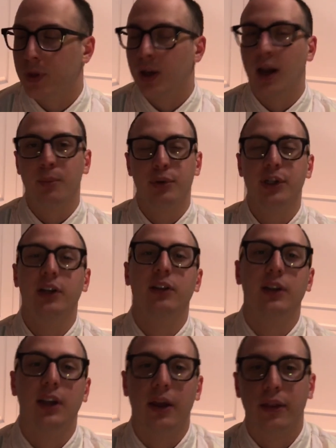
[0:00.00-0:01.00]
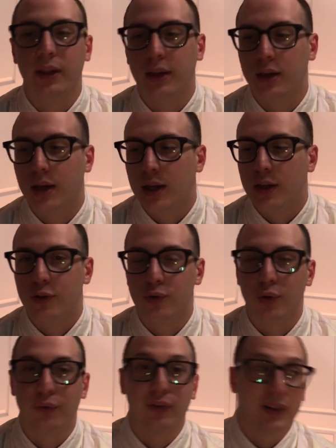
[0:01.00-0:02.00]
Um, particularly, I think the
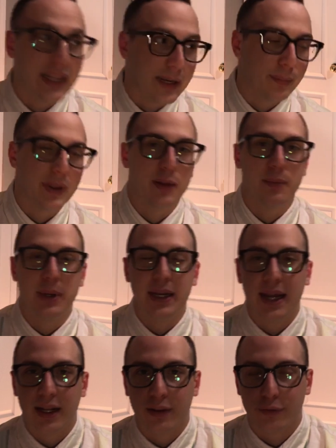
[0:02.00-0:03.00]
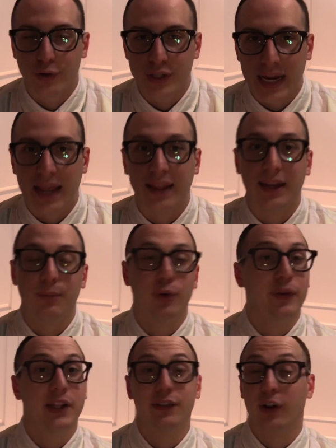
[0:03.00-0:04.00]
sort of leap and then beginning, the first Alien
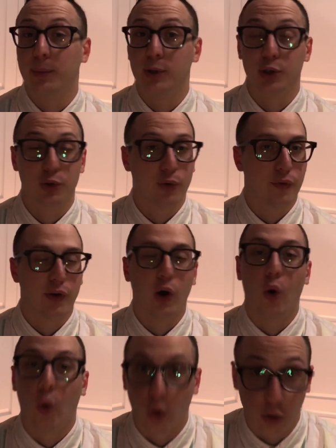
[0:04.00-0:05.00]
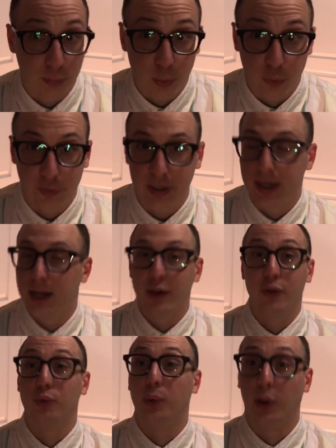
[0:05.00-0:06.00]
movie, it's very much a sort of a horror movie,
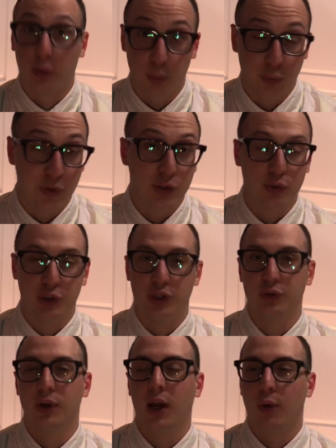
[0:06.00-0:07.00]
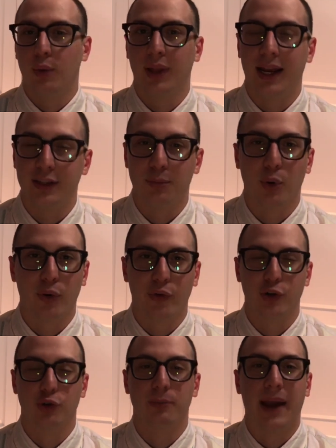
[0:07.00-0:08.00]
thriller movie, so she relies on more of
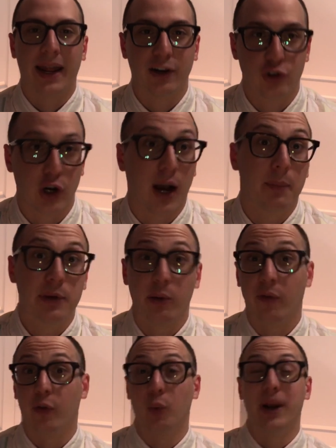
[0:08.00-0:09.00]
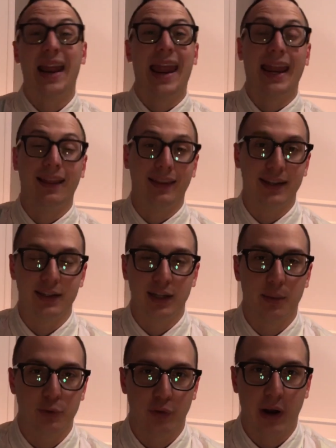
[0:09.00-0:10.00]
her dramatic chops. However, when Aliens
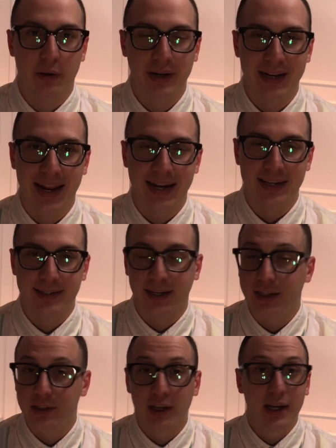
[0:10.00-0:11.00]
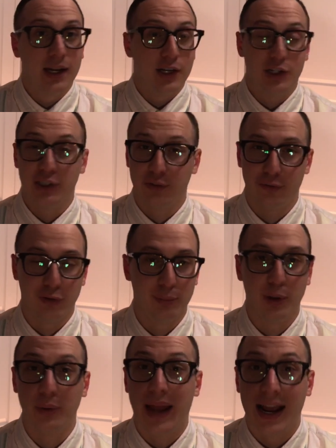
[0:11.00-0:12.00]
comes around in '86, she's a full full
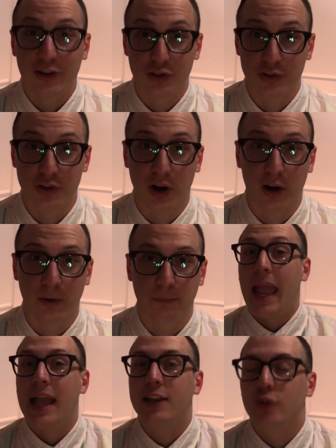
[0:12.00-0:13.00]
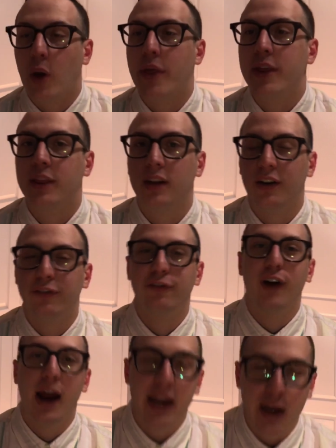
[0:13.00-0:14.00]
blown action star. So I think the
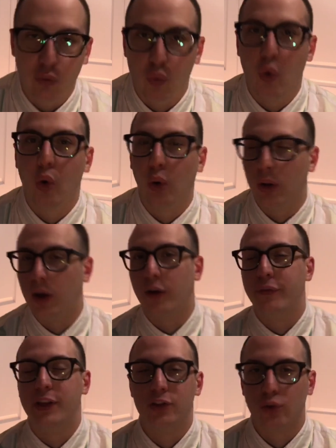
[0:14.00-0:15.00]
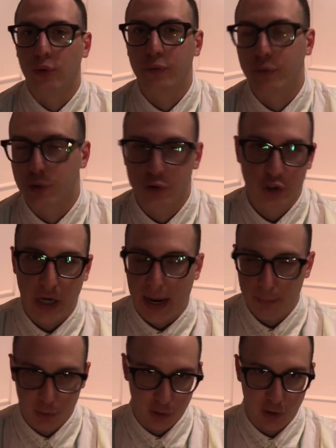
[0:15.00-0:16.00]
defining role of this sort of first
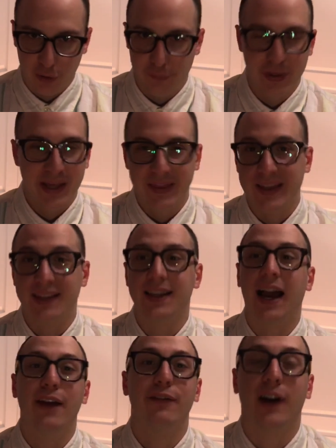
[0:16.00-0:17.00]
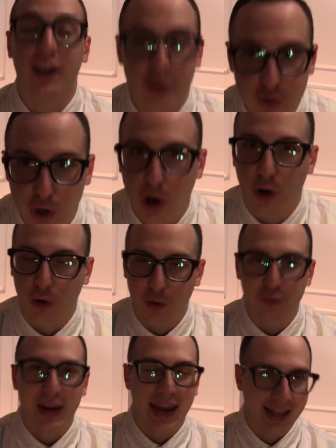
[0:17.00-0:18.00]
chapter of the sci-fi star
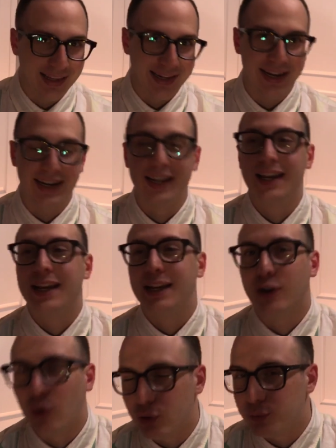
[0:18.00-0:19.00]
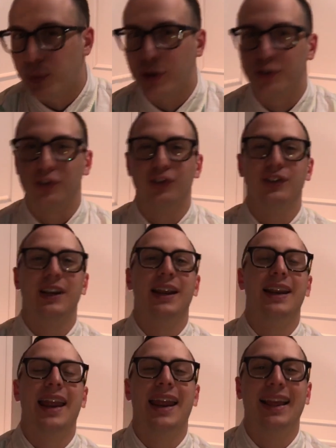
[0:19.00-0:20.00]
of Alien, Ghostbusters,
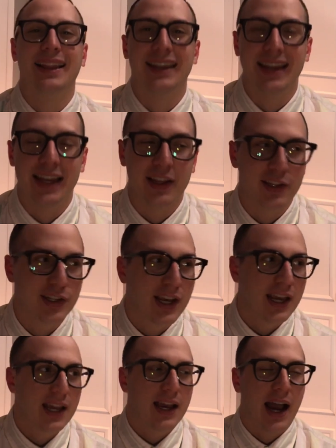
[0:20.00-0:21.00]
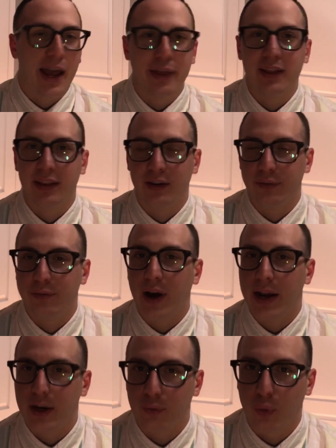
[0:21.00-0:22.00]
and Aliens, I think the
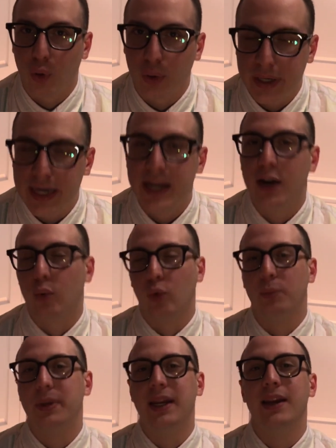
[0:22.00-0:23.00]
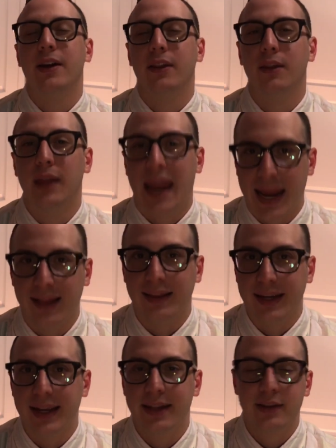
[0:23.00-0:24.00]
defining role here will be
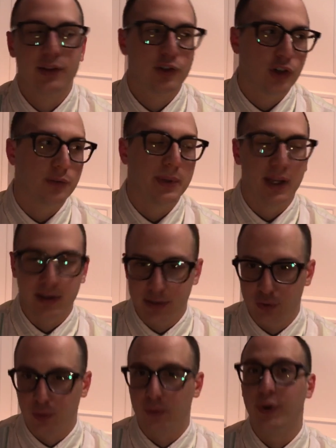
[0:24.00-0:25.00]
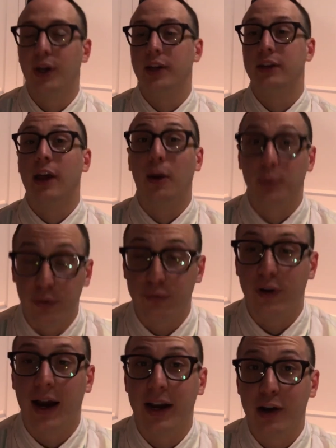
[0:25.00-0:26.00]
Aliens, just because it sort of to help
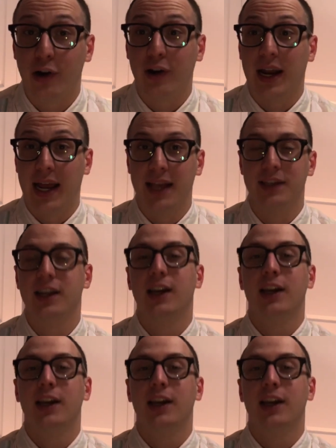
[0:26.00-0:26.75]
define her as